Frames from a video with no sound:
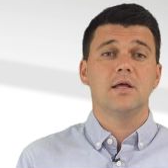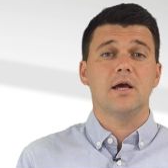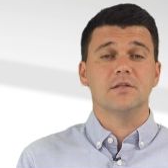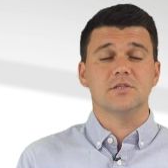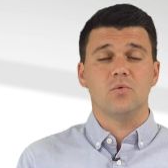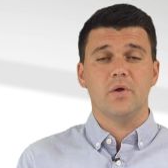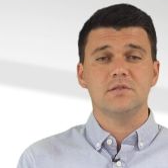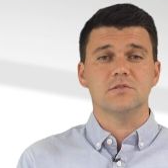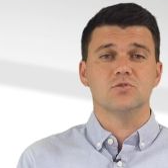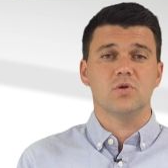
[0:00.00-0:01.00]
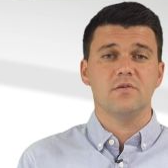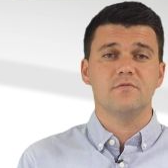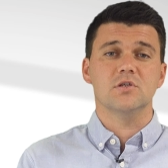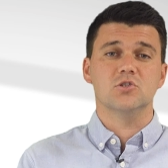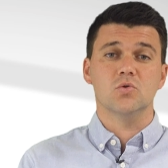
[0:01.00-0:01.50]
and our right-hand drive
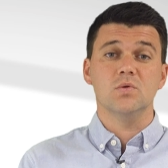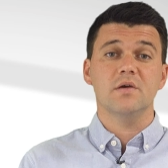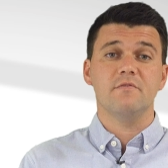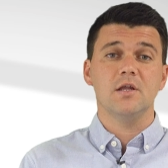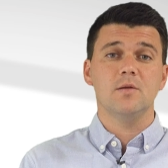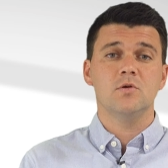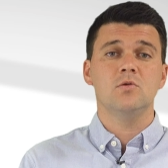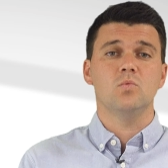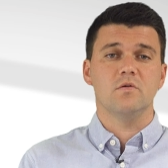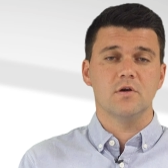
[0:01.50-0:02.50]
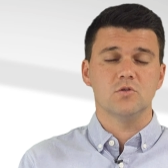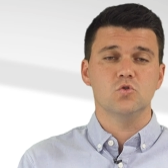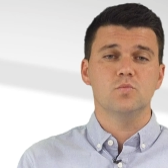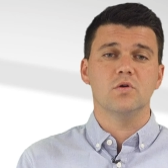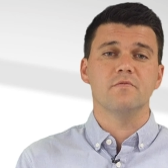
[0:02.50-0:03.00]
is only available with our
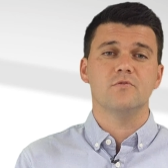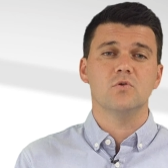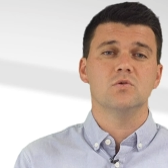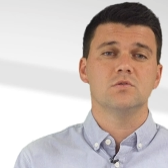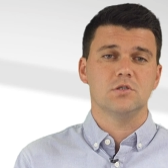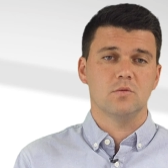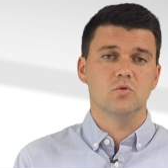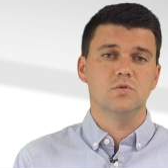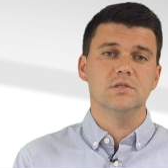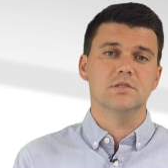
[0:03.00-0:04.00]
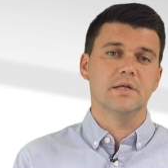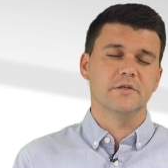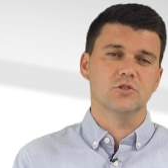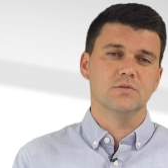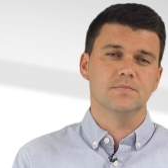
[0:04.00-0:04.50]
two point four turbo diesel
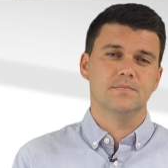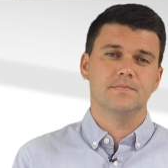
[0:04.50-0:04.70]
engine.